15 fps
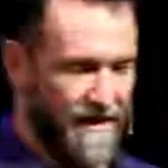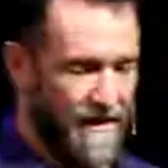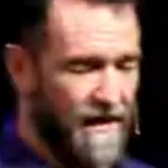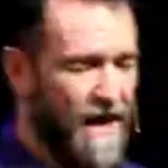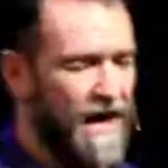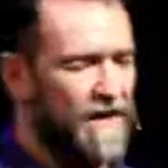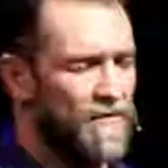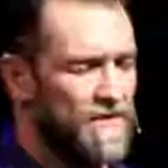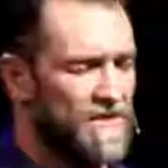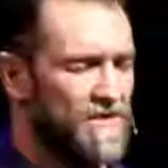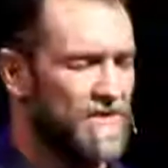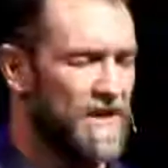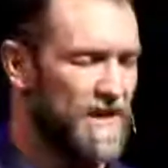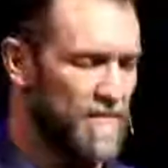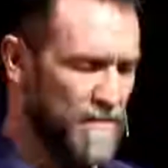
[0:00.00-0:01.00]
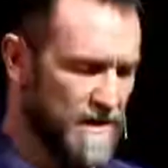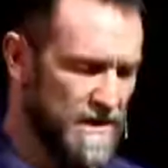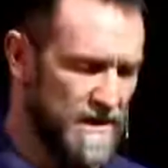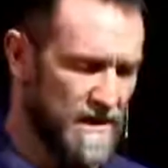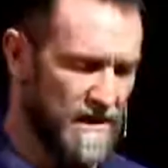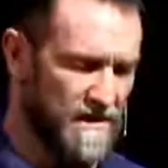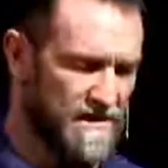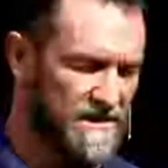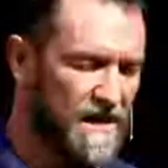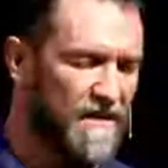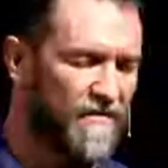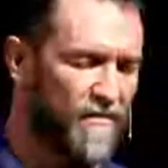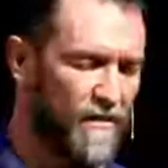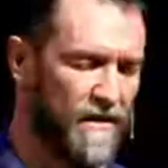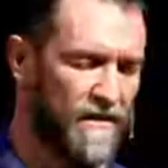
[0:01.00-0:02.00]
God, would you keep me
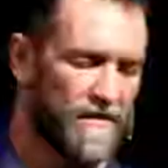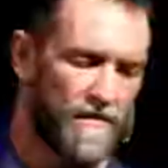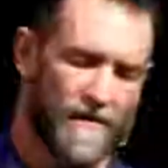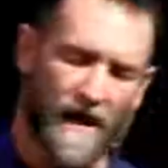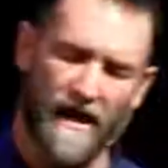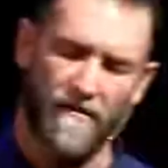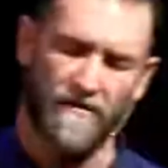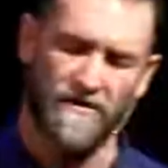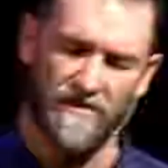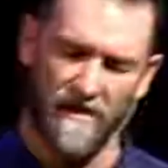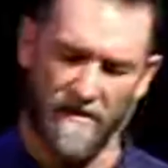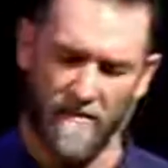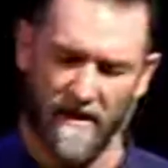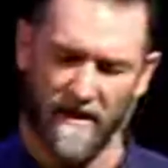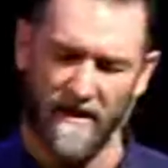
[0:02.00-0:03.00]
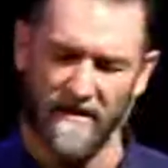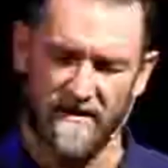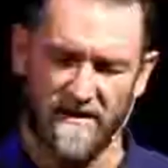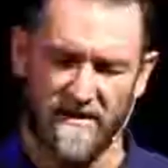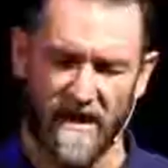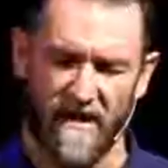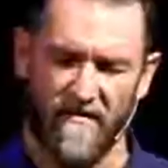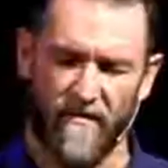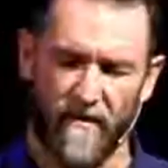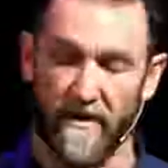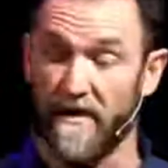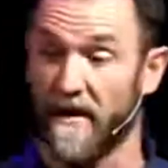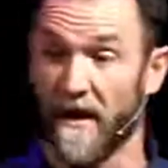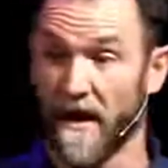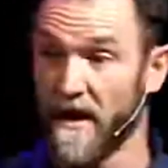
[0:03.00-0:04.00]
safe with, or God, would you keep my kids safe
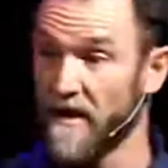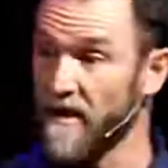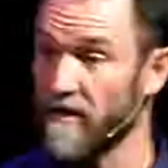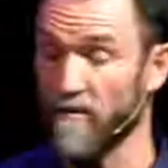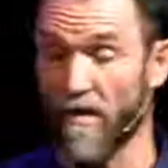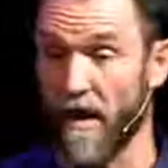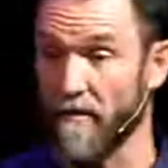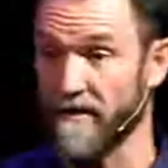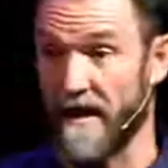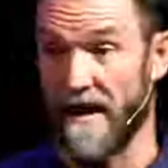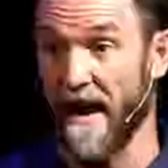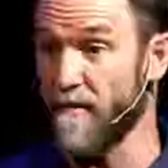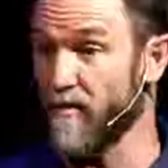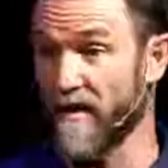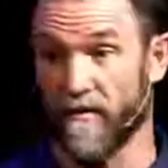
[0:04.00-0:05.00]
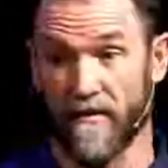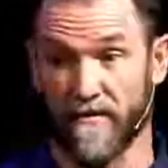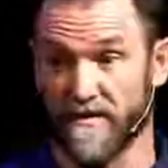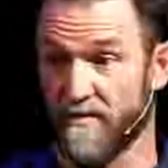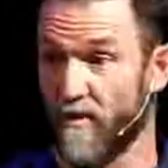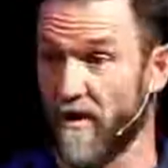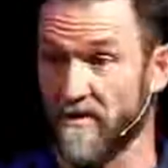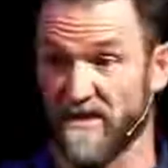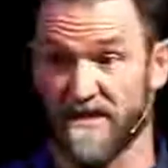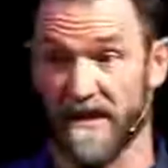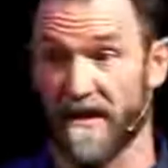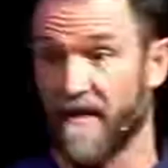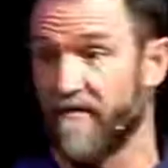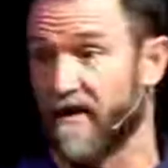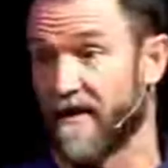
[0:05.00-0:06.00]
with? And nothing wrong with that. I prayed one of those prayers
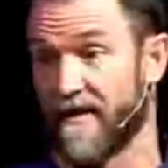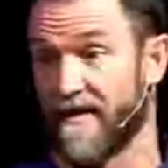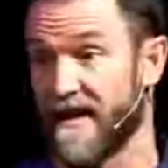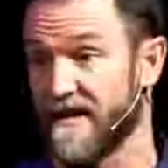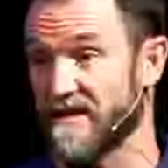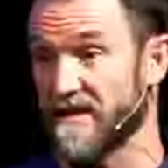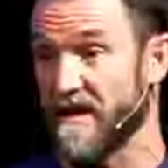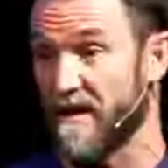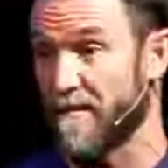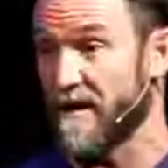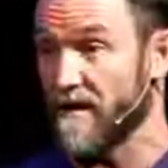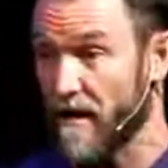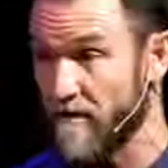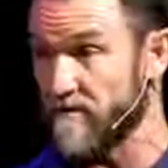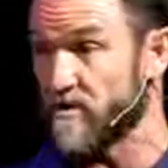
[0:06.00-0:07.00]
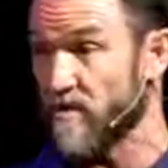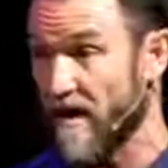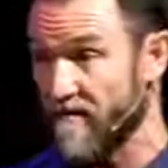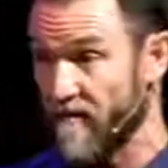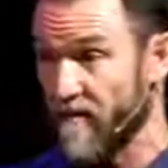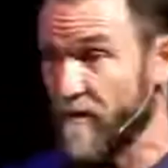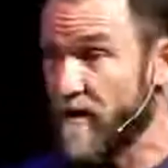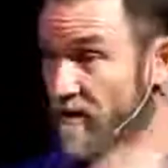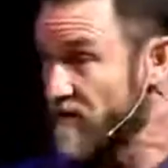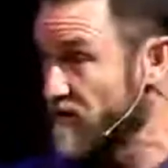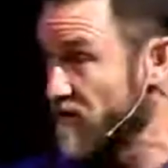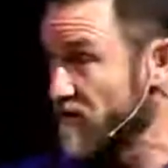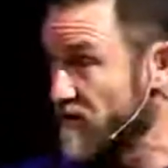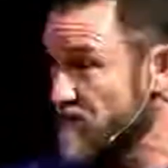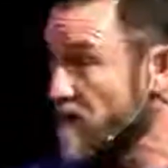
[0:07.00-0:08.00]
significantly last Sunday. My daughter was driving from here
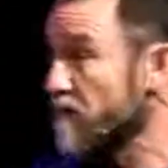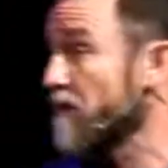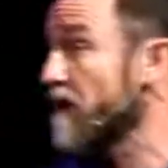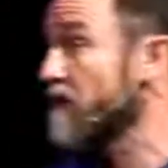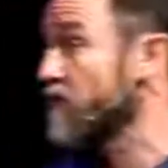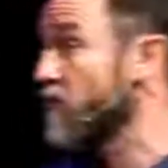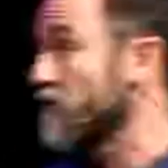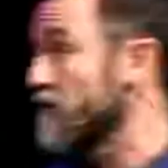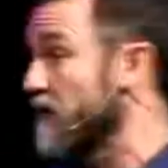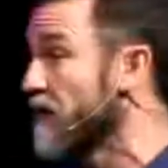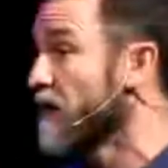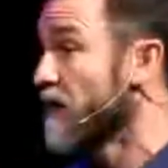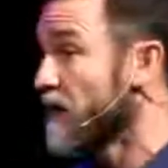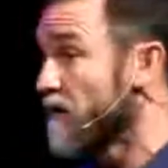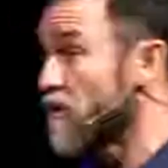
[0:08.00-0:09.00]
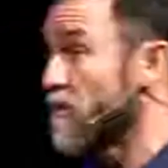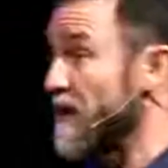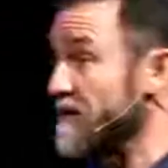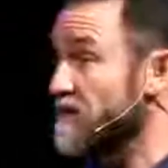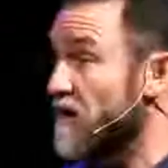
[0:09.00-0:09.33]
to Southern California, go back